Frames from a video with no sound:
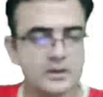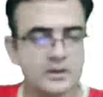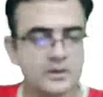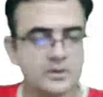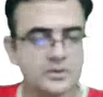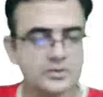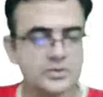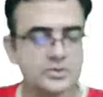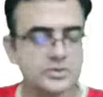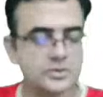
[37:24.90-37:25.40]

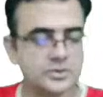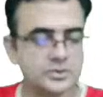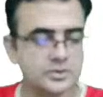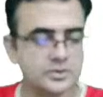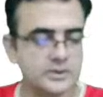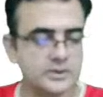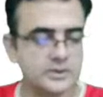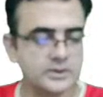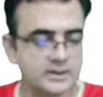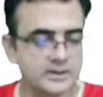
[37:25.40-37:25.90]

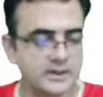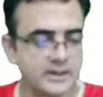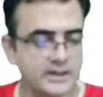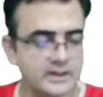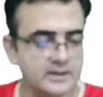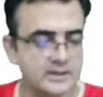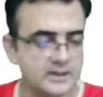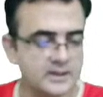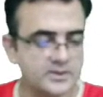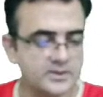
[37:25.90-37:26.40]
so the
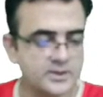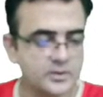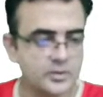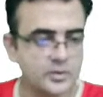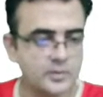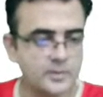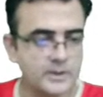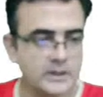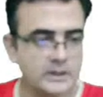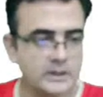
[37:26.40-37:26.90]
correct answer
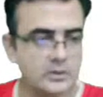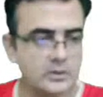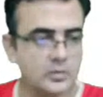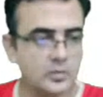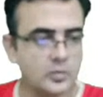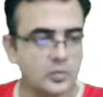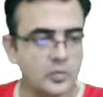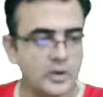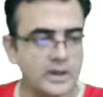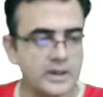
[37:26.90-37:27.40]
would be
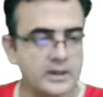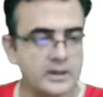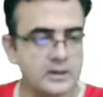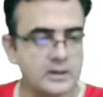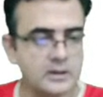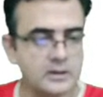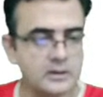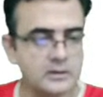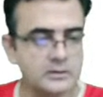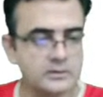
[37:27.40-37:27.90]

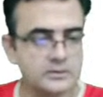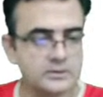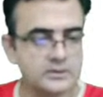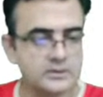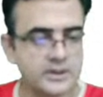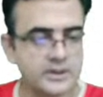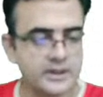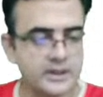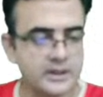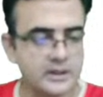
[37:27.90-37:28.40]
1
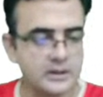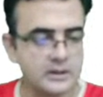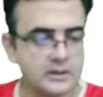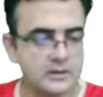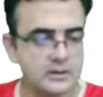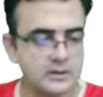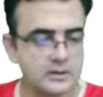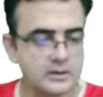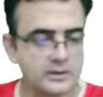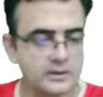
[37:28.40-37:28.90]
3,
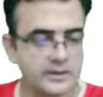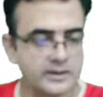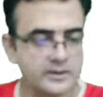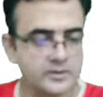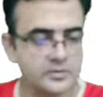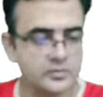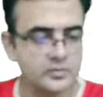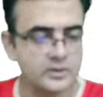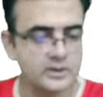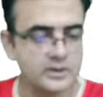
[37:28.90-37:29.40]

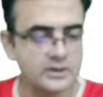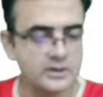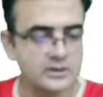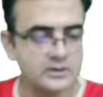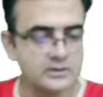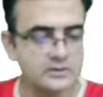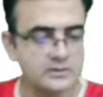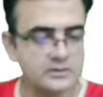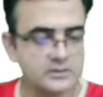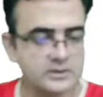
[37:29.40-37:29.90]
right?
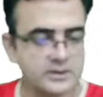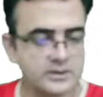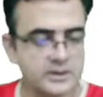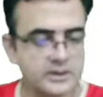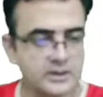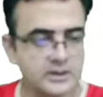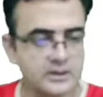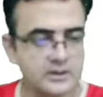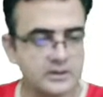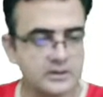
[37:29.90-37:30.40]
1
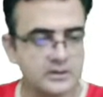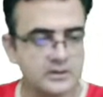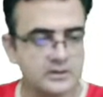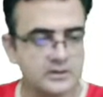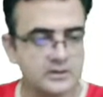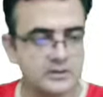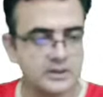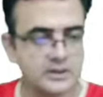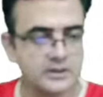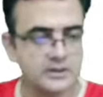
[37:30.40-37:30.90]
3,
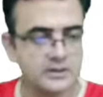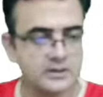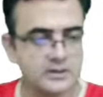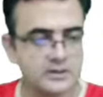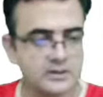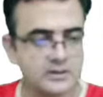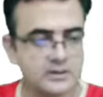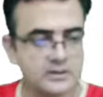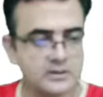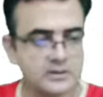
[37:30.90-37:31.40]

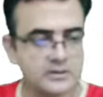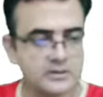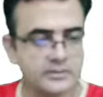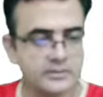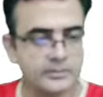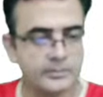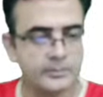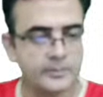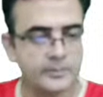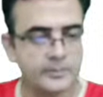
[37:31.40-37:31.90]
then
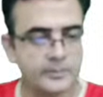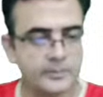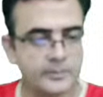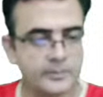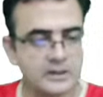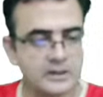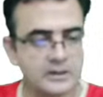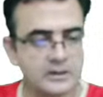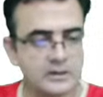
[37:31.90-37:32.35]
B1,